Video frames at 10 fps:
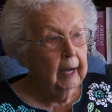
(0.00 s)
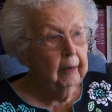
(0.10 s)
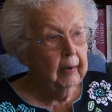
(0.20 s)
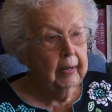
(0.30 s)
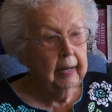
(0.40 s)

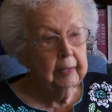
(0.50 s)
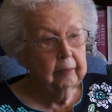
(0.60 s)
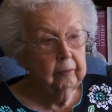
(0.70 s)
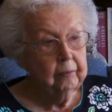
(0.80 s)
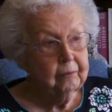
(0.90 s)
uh, I had
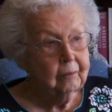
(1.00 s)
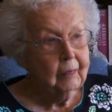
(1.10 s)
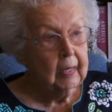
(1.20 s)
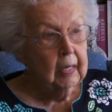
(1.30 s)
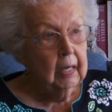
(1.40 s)
him.
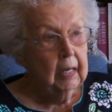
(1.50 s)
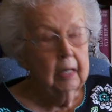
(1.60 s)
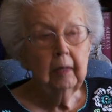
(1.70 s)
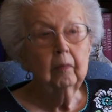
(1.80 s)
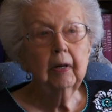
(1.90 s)

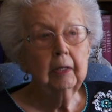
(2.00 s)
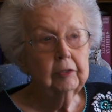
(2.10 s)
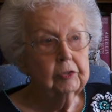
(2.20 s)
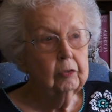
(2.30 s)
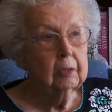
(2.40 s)
He went
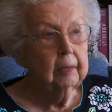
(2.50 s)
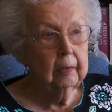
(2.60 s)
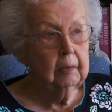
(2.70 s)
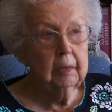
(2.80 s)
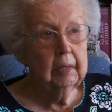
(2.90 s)
into
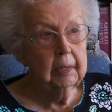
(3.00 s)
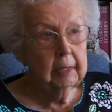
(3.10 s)
a